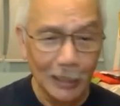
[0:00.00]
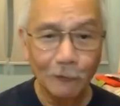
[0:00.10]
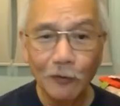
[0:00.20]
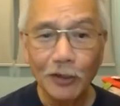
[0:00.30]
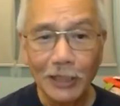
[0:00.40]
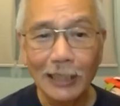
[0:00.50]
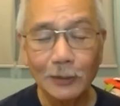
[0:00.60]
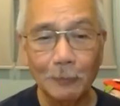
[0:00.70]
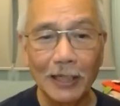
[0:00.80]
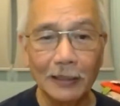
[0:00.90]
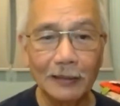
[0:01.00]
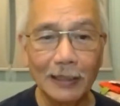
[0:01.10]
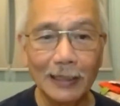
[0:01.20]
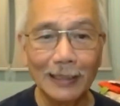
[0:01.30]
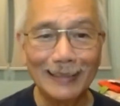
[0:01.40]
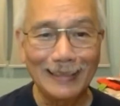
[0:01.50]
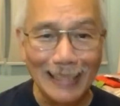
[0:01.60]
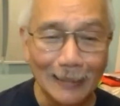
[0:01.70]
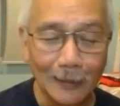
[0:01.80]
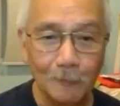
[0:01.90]
Okay, the fourth aspect,
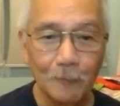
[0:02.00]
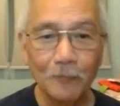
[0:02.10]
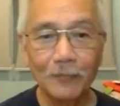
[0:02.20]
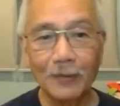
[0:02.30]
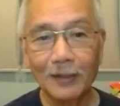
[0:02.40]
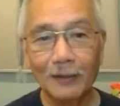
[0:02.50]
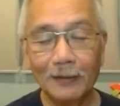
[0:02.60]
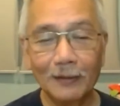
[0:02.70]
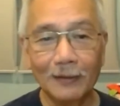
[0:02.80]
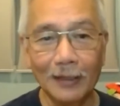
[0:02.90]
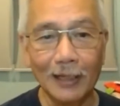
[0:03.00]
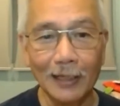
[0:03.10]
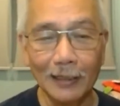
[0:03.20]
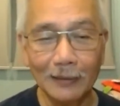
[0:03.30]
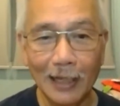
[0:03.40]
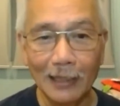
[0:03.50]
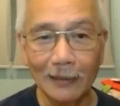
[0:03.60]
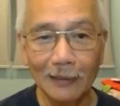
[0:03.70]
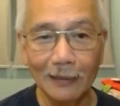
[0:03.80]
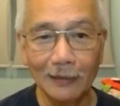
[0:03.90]
uh, T,
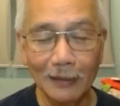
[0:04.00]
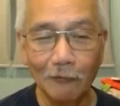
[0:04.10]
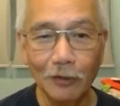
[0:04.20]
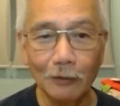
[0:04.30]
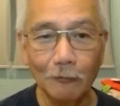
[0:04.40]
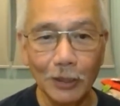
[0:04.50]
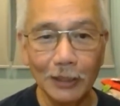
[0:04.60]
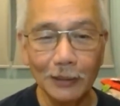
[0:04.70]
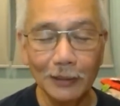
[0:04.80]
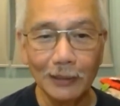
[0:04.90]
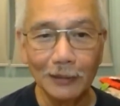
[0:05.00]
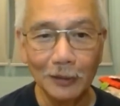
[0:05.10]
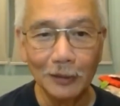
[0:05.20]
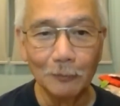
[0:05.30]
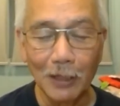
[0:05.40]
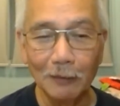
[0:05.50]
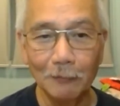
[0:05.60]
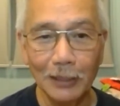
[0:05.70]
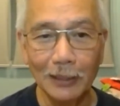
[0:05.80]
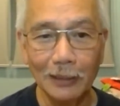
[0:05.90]
and I'll give you a word that you
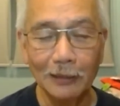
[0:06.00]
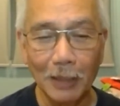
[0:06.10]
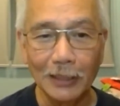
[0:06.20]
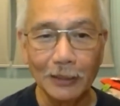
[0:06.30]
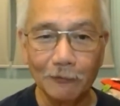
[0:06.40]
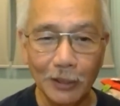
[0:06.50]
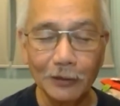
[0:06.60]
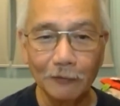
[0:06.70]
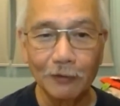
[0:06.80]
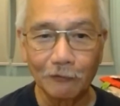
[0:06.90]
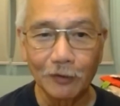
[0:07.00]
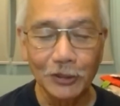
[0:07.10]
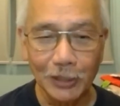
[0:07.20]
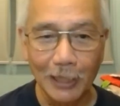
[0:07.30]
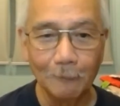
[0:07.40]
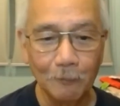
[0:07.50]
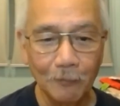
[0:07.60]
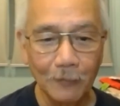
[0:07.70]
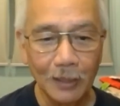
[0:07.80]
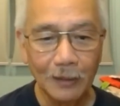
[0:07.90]
probably might have heard of the first
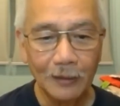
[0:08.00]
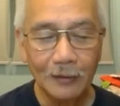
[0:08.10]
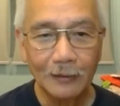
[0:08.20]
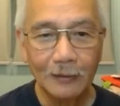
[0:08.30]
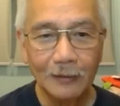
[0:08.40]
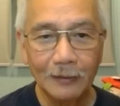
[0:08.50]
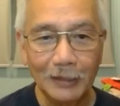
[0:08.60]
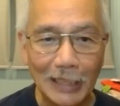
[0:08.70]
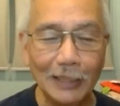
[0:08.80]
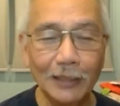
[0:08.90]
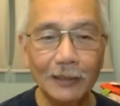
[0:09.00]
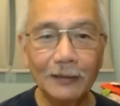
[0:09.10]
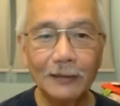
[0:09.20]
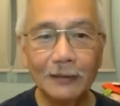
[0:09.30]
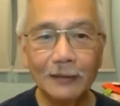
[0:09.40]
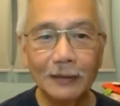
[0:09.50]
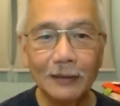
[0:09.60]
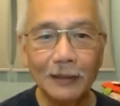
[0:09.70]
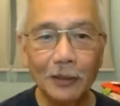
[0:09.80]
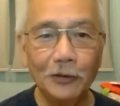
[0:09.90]
time. T,
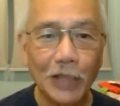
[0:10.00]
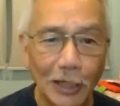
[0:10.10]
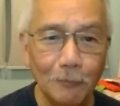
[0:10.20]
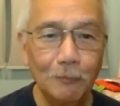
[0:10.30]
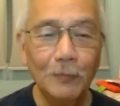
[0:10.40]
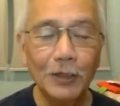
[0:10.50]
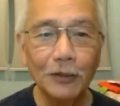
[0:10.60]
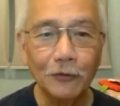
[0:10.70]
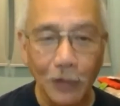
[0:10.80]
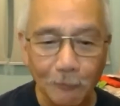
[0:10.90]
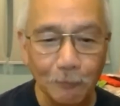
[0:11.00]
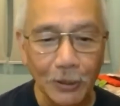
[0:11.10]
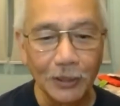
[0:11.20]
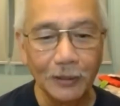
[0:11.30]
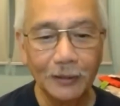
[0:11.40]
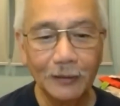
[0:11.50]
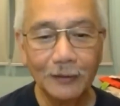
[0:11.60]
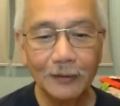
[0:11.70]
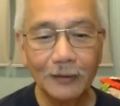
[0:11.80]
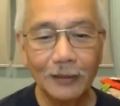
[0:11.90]
tub
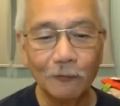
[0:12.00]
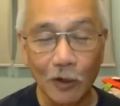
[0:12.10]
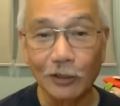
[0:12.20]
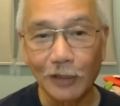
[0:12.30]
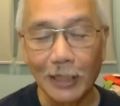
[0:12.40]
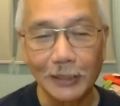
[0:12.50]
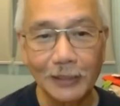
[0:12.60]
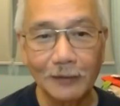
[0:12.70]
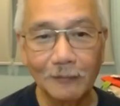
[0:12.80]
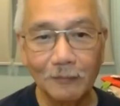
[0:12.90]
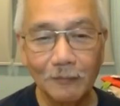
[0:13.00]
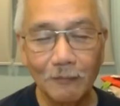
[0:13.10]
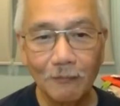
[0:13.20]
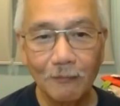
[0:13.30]
thumper for Christ.